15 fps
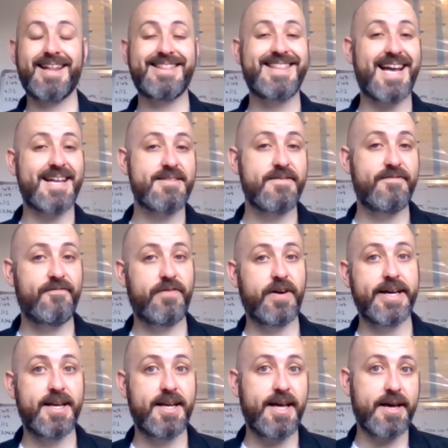And that's the
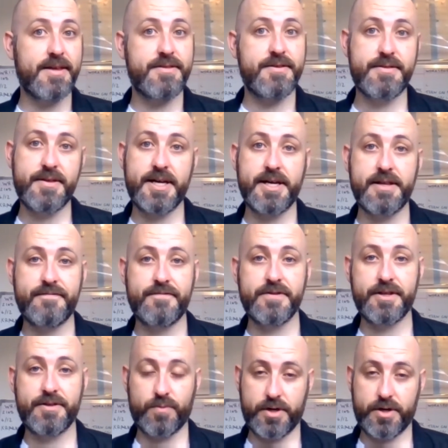final exercise for
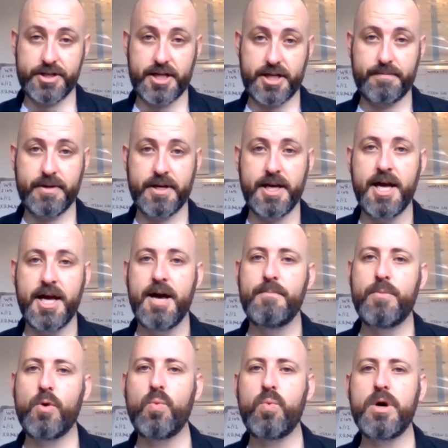this workshop.
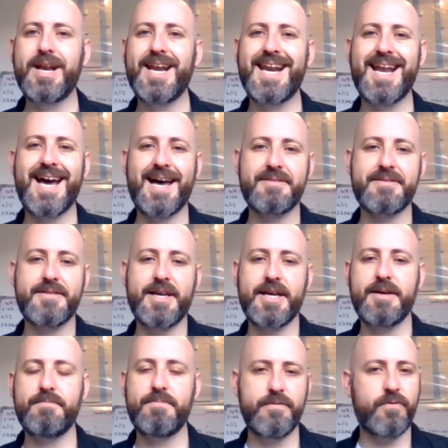But one last
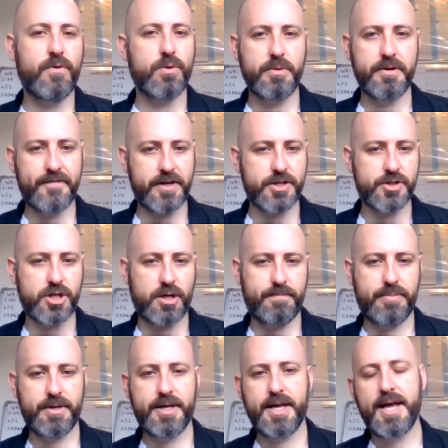thing before we finish up.
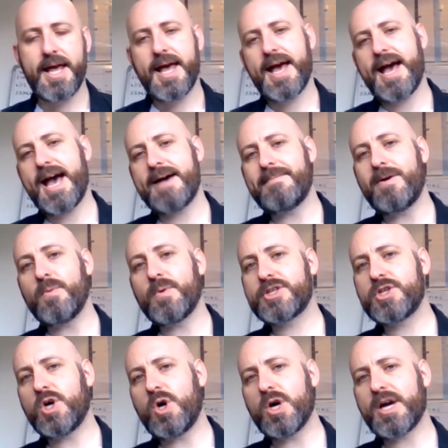I want
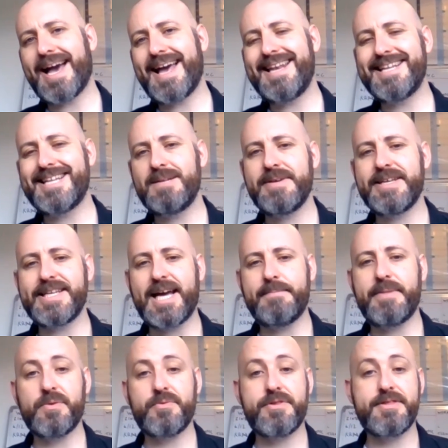to talk a little bit
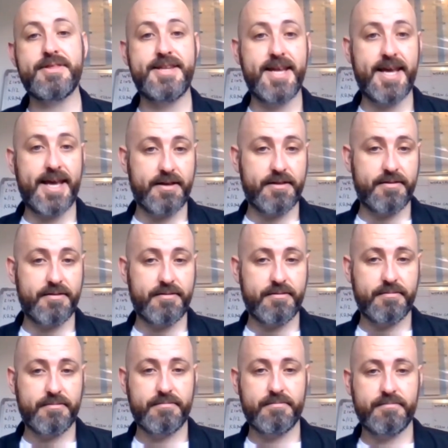about stakes.
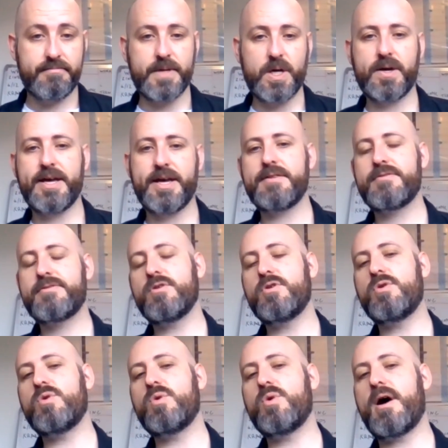Okay,
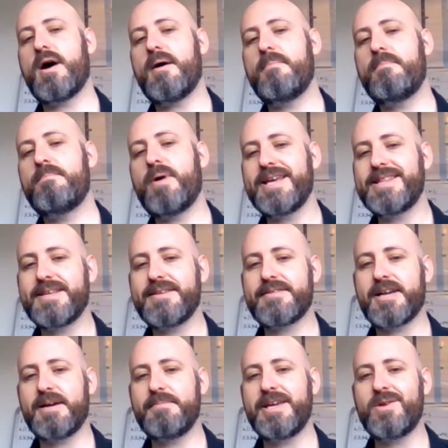so by
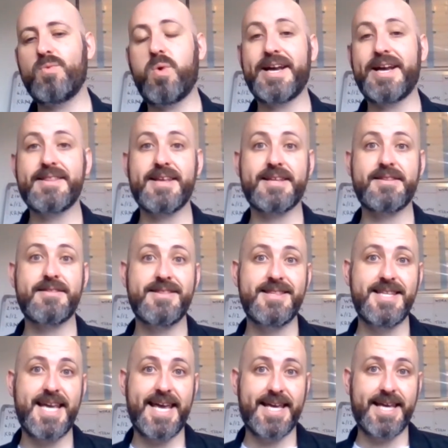this, I mean, what is at
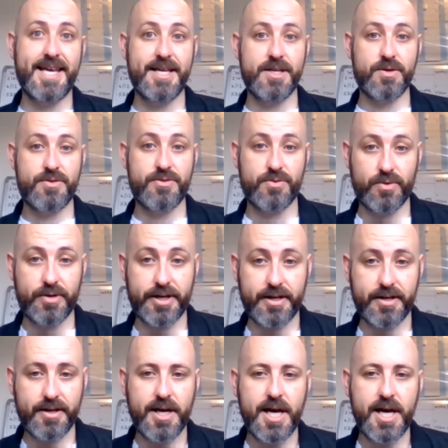stake in your story?